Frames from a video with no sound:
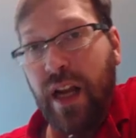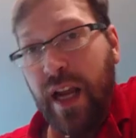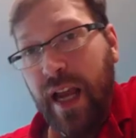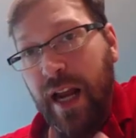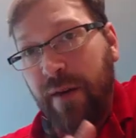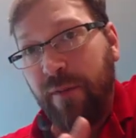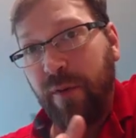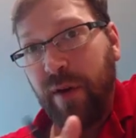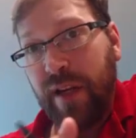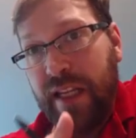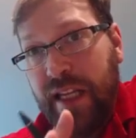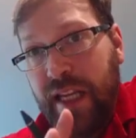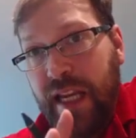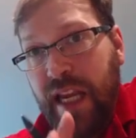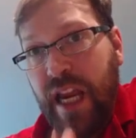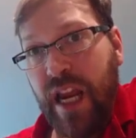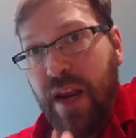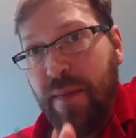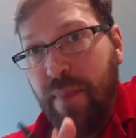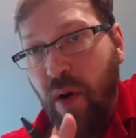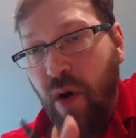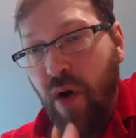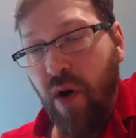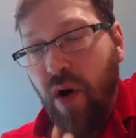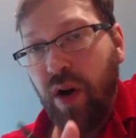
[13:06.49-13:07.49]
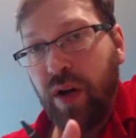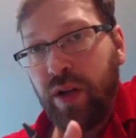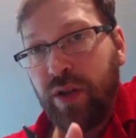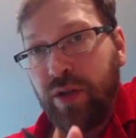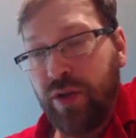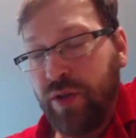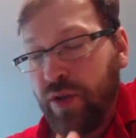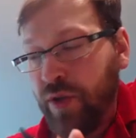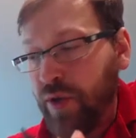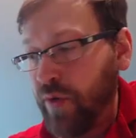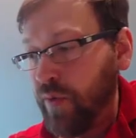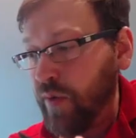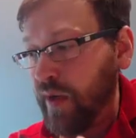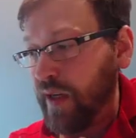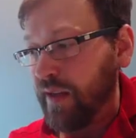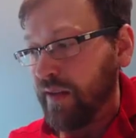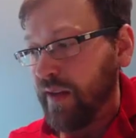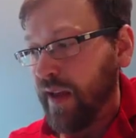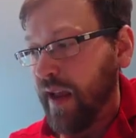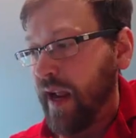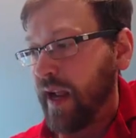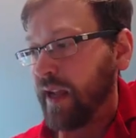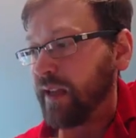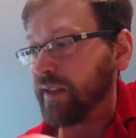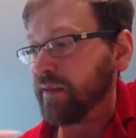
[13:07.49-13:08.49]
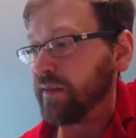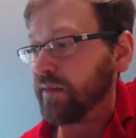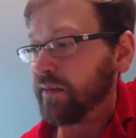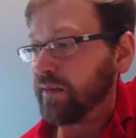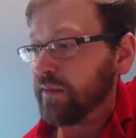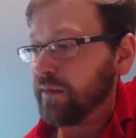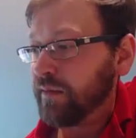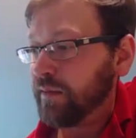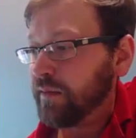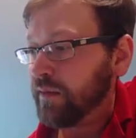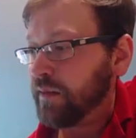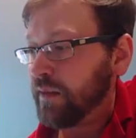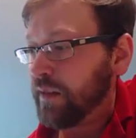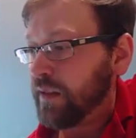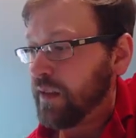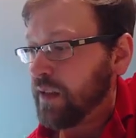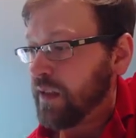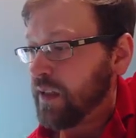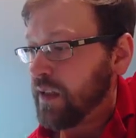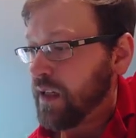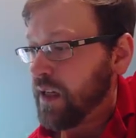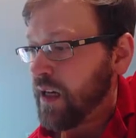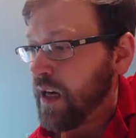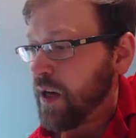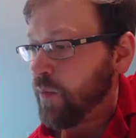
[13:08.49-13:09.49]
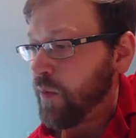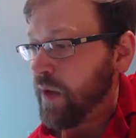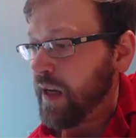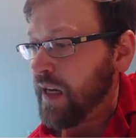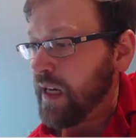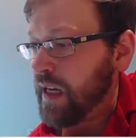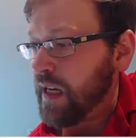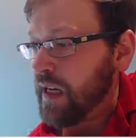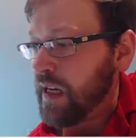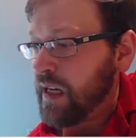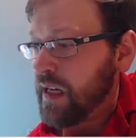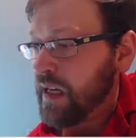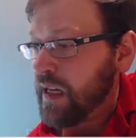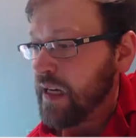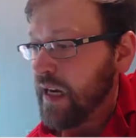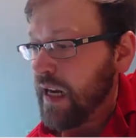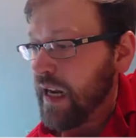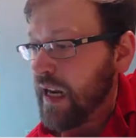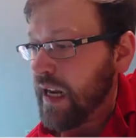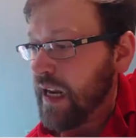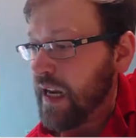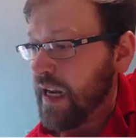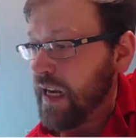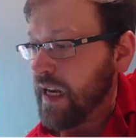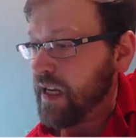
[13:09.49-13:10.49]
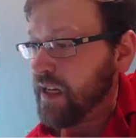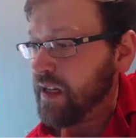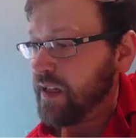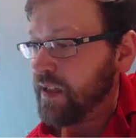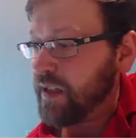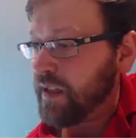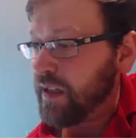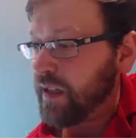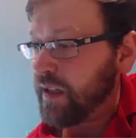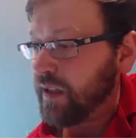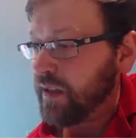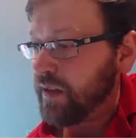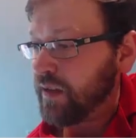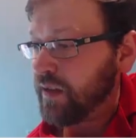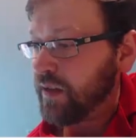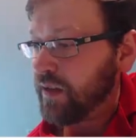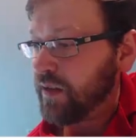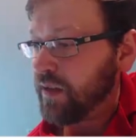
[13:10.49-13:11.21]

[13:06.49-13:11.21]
And if we keep on doing that, and we end